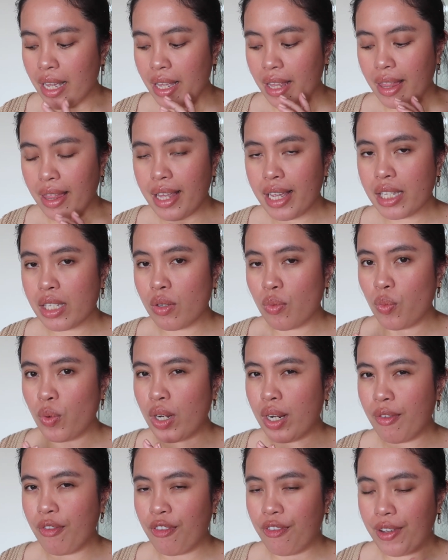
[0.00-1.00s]
This
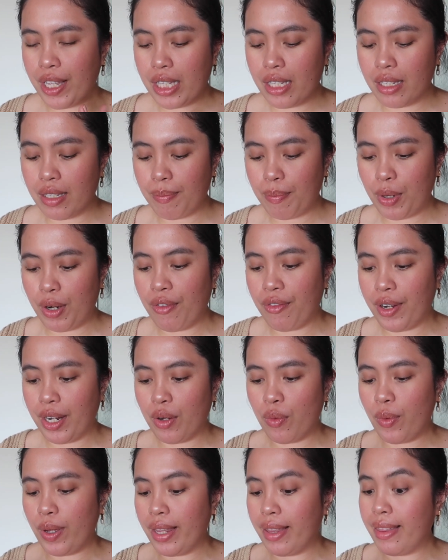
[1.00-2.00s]
really fits perfect
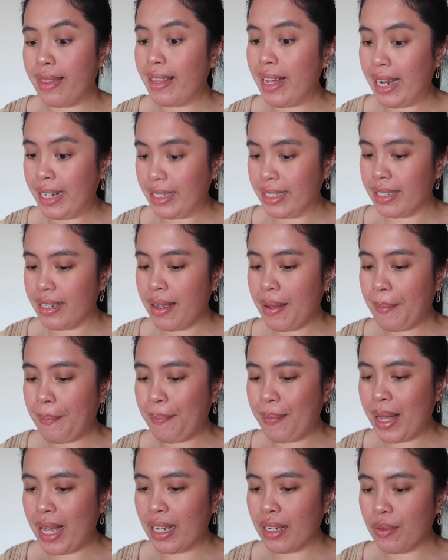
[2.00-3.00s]
with that
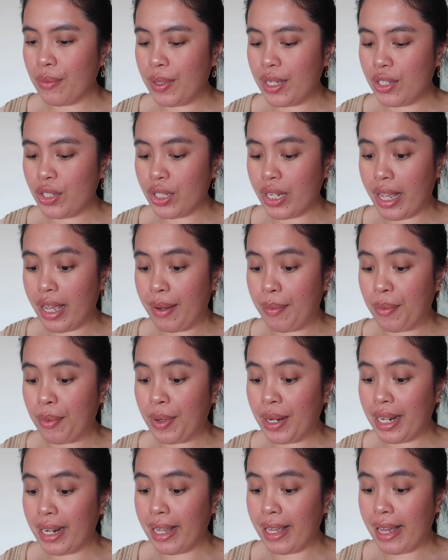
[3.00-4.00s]
bag, which I'm
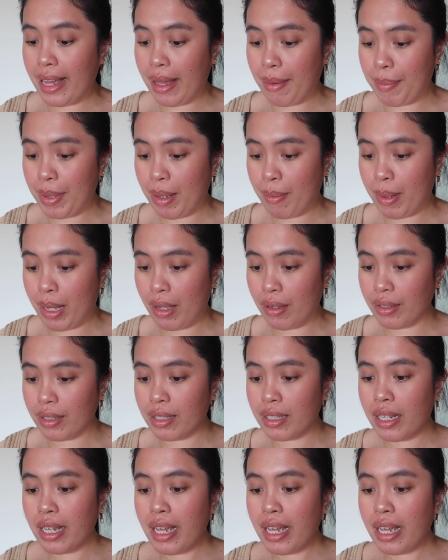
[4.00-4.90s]
really happy about.